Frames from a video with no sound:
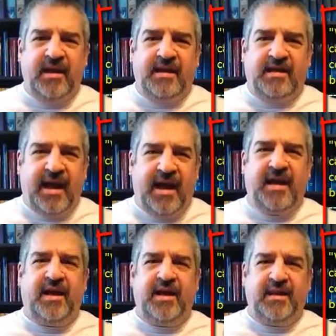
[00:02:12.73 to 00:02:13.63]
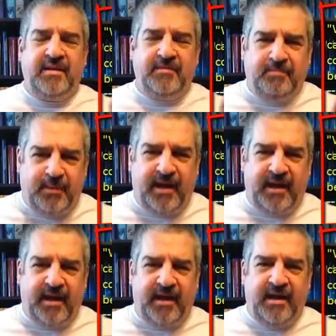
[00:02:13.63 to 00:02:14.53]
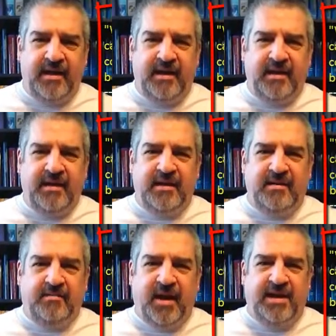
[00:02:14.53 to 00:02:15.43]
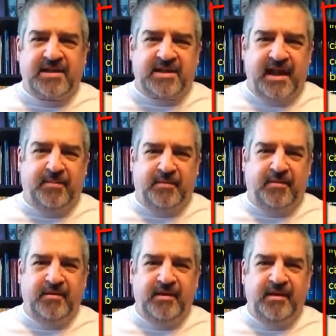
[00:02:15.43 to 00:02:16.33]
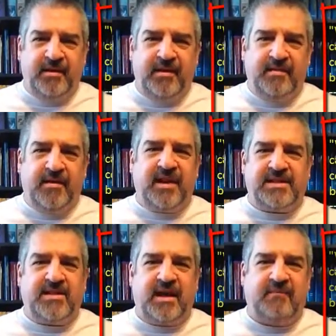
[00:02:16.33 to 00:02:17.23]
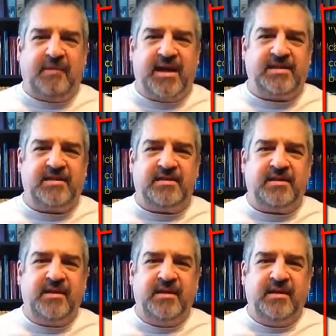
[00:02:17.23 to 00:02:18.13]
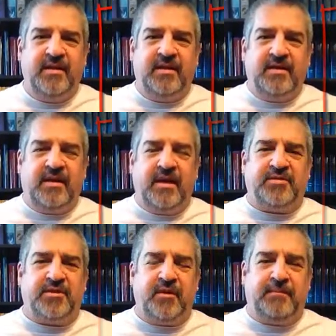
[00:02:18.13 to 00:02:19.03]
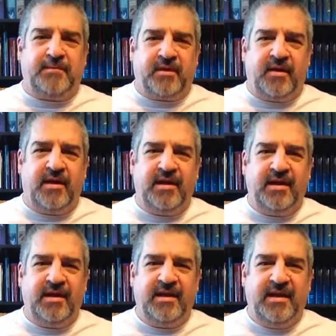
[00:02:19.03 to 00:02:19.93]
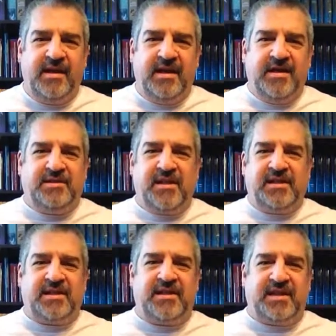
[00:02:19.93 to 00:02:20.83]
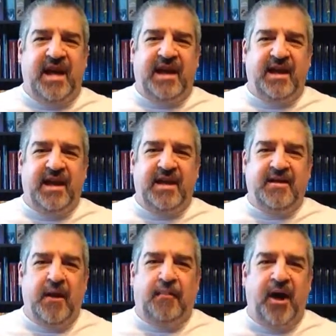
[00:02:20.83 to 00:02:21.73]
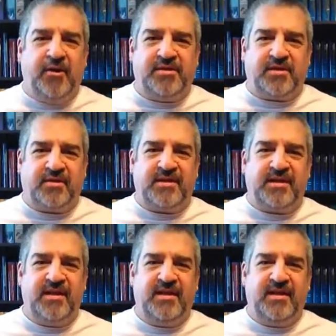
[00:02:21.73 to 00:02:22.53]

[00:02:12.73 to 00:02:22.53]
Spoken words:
cannot be my disciple." Man, that's a tough passage of Scripture. Jesus is saying, no posers,